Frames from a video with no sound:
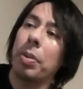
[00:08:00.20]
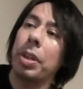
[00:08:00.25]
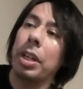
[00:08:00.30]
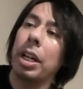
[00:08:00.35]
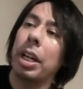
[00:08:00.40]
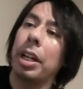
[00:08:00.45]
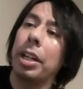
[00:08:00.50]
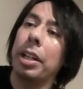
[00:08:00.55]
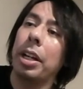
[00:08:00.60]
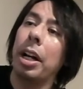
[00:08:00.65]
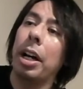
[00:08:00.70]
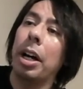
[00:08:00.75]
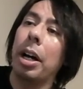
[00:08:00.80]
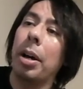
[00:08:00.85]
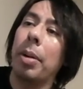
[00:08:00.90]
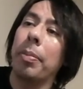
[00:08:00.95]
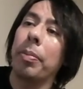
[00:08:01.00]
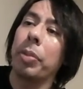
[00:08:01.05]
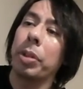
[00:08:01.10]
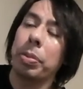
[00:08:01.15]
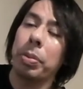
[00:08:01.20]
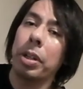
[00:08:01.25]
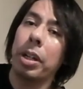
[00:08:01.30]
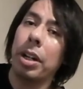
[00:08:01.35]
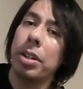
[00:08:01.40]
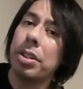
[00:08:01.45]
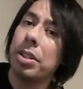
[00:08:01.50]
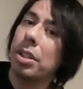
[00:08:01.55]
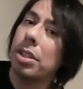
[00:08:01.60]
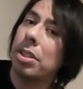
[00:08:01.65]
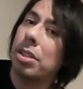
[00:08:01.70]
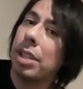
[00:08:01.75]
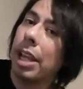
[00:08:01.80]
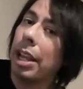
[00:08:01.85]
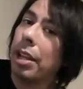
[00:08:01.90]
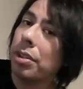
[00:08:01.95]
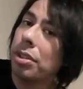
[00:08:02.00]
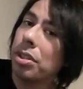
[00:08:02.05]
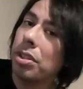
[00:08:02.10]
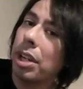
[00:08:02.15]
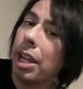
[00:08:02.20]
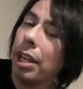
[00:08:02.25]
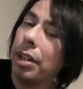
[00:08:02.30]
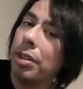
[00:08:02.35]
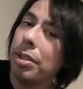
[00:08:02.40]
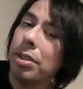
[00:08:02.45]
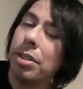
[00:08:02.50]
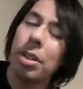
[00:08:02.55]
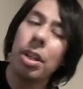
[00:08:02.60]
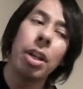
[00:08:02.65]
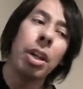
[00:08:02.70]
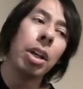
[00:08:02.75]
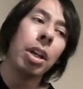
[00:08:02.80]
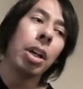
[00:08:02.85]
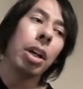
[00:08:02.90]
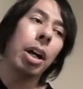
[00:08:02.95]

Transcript: going on with regards to sales channels.